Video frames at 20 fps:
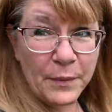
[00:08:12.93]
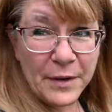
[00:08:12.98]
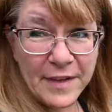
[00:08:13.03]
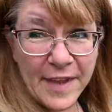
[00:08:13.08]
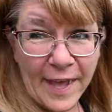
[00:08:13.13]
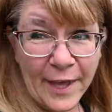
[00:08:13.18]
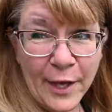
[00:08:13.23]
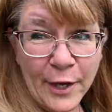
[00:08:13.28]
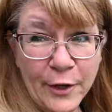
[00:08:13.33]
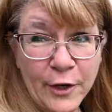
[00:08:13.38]
We
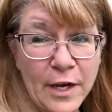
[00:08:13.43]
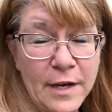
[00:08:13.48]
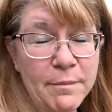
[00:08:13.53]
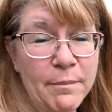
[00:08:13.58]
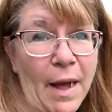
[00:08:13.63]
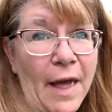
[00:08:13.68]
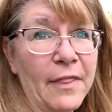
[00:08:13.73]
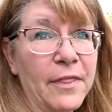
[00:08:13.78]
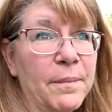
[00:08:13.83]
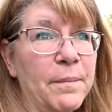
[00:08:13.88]
take a good
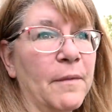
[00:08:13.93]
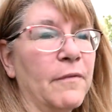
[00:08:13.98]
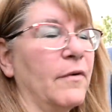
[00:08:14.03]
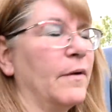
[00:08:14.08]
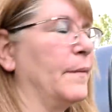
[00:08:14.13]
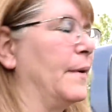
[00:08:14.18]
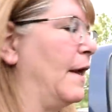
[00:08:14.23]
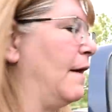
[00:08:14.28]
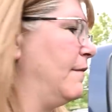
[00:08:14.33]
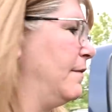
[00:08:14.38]
month
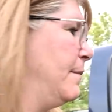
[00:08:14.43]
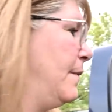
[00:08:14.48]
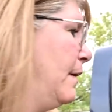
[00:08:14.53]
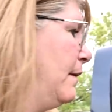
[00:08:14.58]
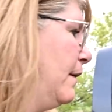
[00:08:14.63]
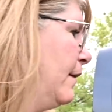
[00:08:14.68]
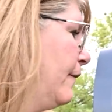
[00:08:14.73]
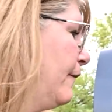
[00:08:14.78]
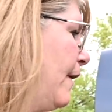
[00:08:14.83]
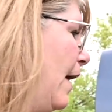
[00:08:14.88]
before we have them
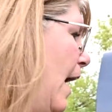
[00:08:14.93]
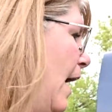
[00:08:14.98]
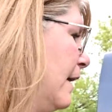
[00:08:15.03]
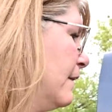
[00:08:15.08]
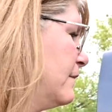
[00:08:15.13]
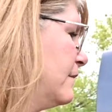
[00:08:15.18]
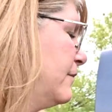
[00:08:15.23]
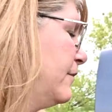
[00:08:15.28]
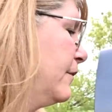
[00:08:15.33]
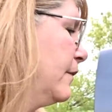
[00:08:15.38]
out on
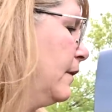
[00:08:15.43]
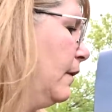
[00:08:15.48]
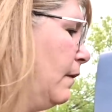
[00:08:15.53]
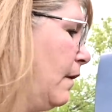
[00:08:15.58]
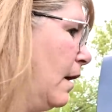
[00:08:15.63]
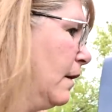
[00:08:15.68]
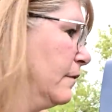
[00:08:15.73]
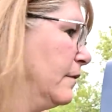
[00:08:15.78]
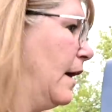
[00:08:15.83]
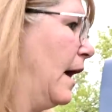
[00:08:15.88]
grass for a
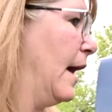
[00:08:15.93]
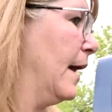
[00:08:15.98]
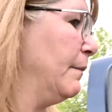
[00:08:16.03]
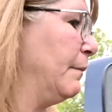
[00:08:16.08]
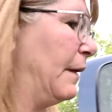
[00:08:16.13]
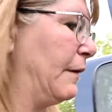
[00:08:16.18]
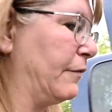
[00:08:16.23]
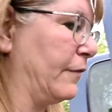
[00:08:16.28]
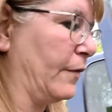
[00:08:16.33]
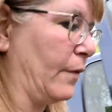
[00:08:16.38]
long
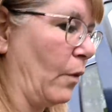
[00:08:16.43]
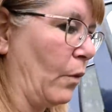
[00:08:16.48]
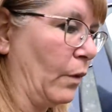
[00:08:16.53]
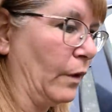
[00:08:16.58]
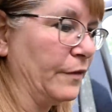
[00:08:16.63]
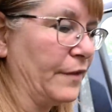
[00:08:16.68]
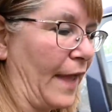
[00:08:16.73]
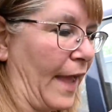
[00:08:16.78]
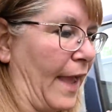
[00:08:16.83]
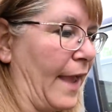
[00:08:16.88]
time, like for the
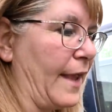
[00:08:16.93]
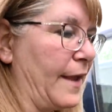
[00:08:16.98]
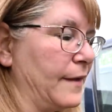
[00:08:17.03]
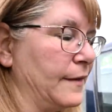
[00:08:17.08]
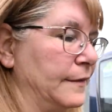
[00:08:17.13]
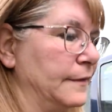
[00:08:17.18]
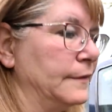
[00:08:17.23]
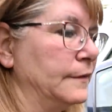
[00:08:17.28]
whole day.